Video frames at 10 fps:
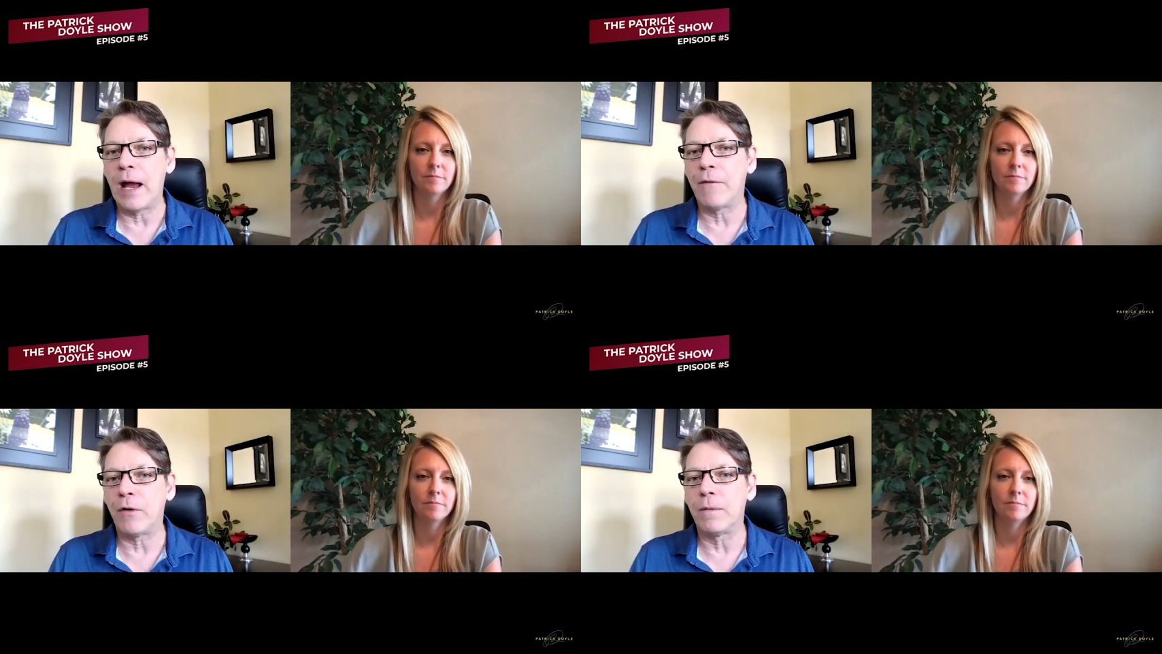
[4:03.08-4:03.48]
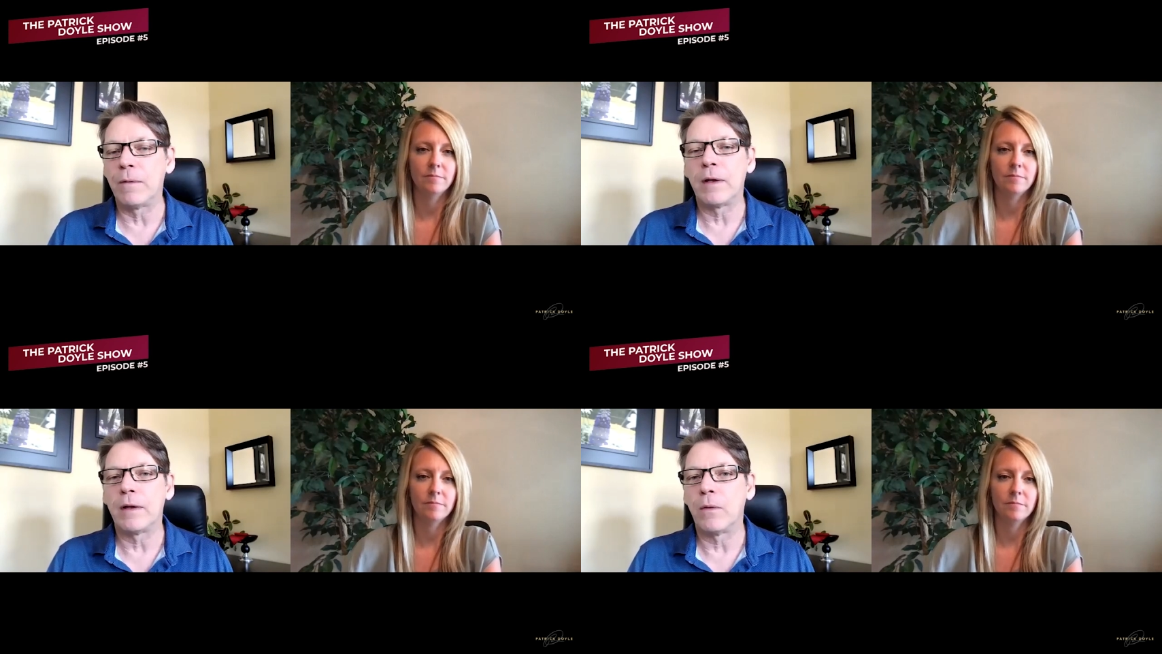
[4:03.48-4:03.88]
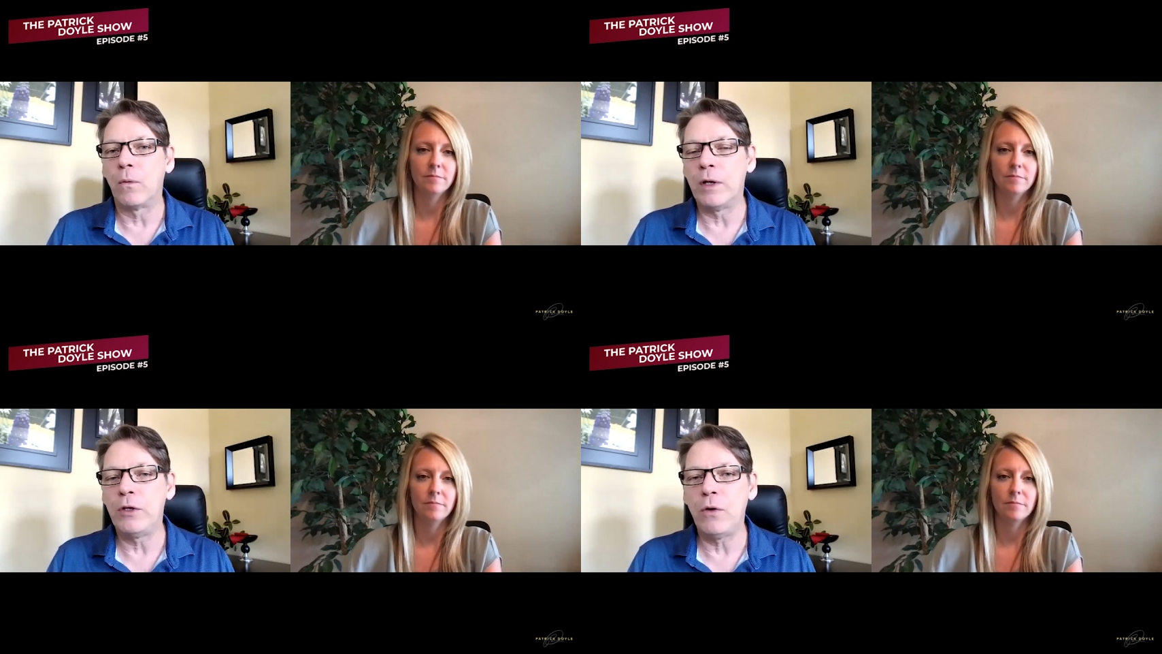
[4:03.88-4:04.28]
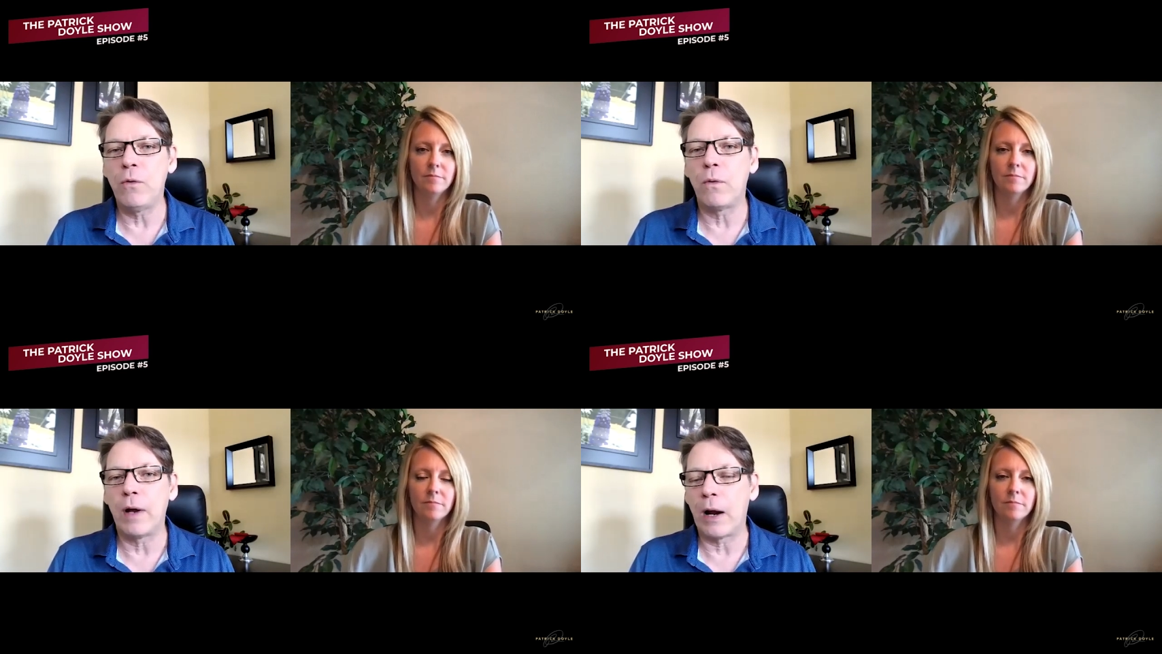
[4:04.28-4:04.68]
Speaker 1: ever. When
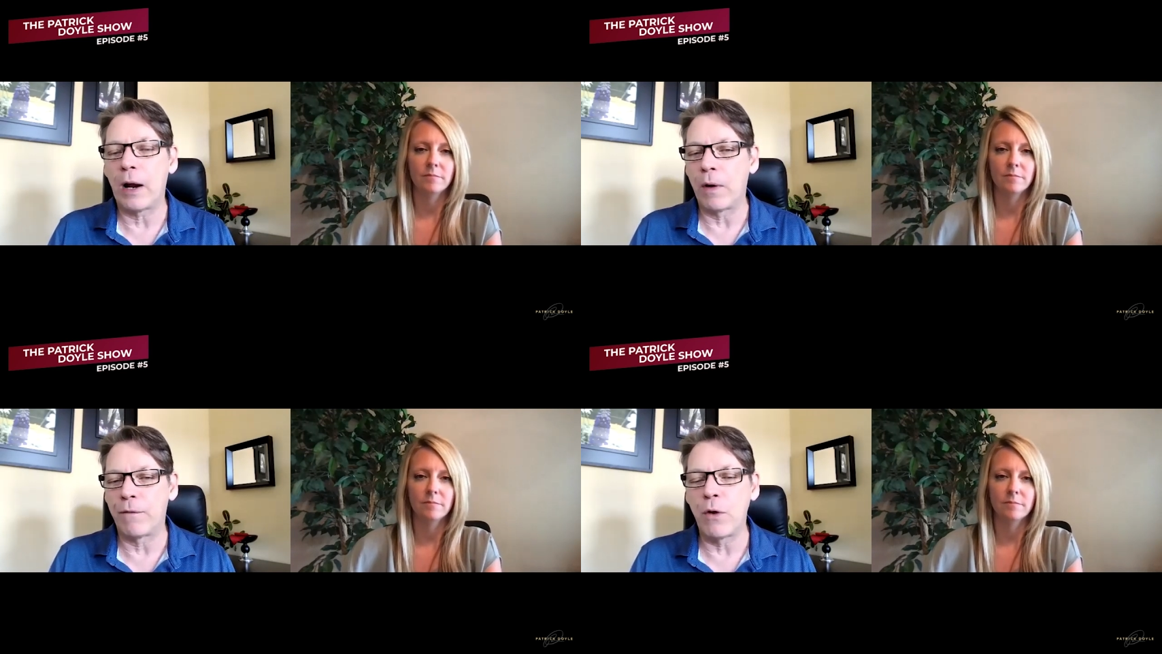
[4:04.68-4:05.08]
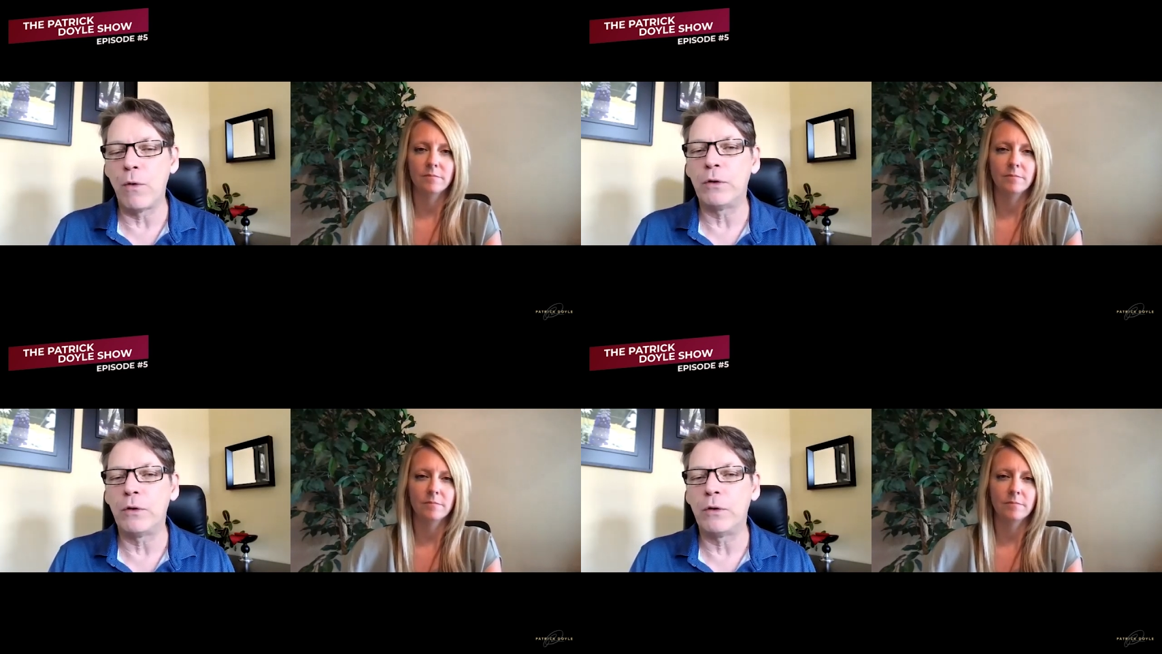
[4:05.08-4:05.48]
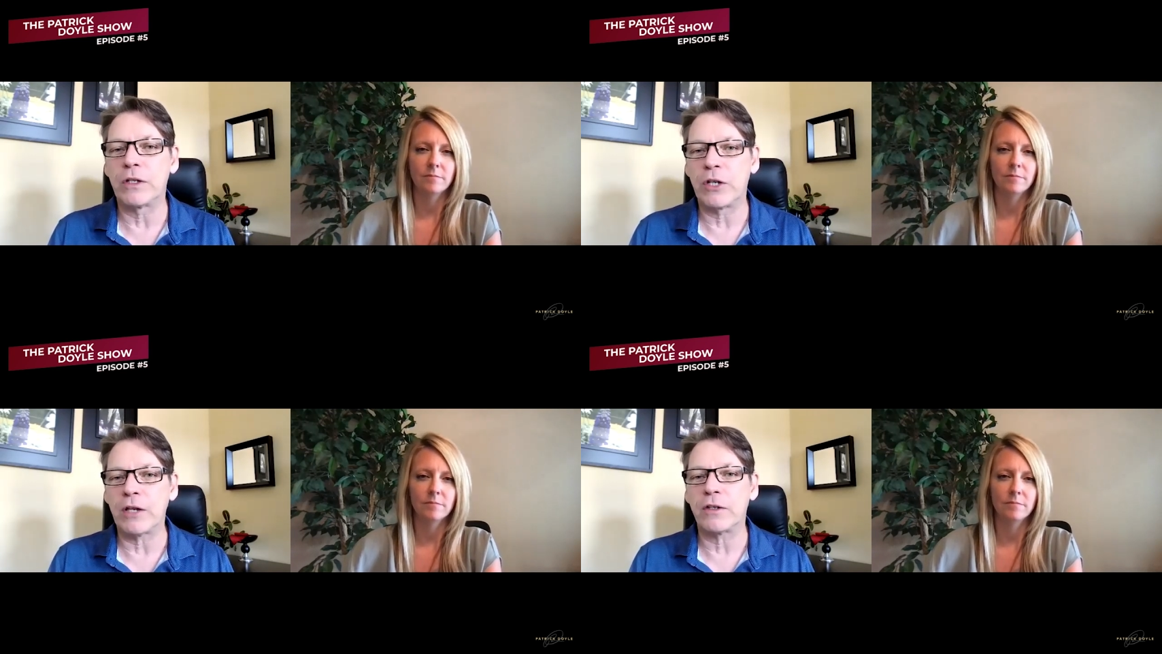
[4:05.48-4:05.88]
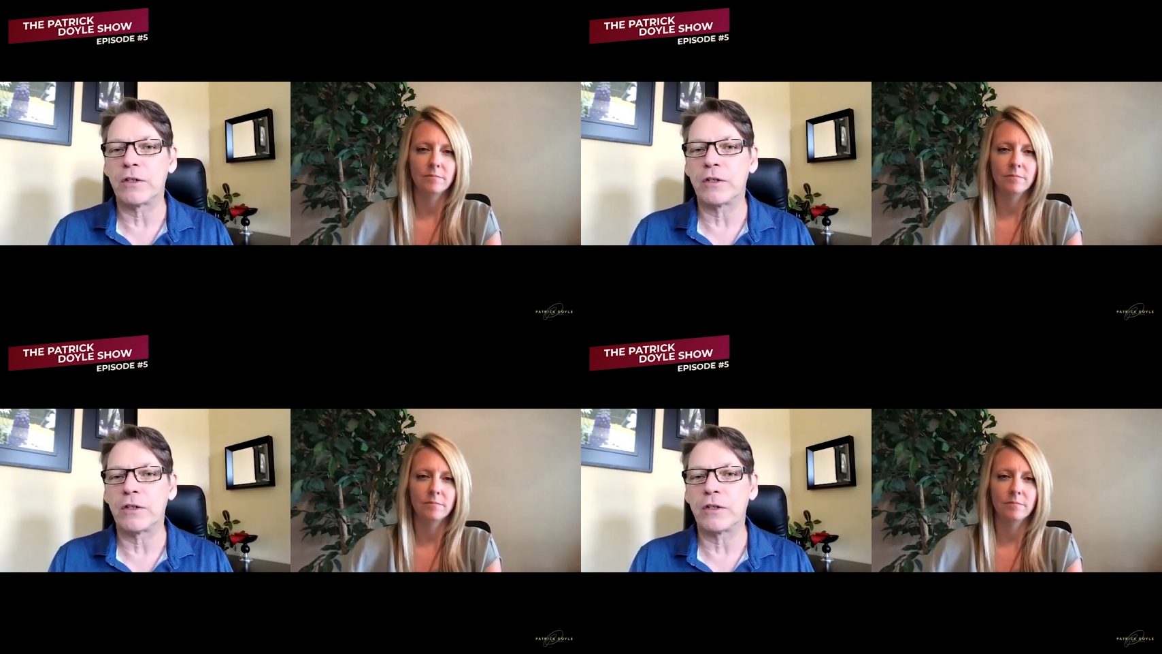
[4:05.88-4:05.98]
you, if you were to suggest